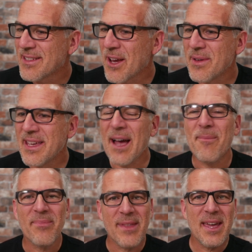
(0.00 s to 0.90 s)
So
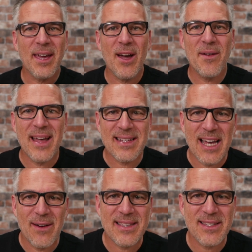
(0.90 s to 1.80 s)
yeah, there you go. That's
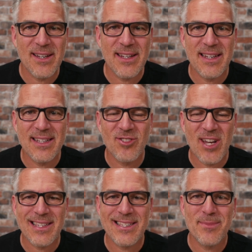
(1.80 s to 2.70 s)
how it's done.
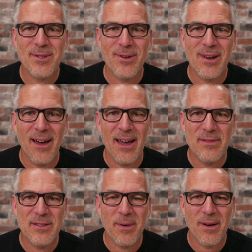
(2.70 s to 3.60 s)
Jazz up your
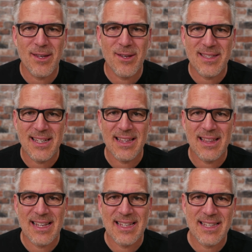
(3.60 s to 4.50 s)
lives by using
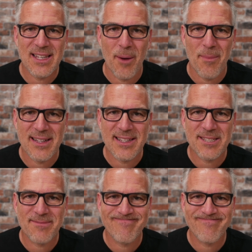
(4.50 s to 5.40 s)
these
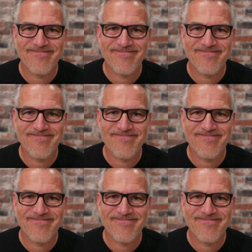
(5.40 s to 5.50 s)
comments.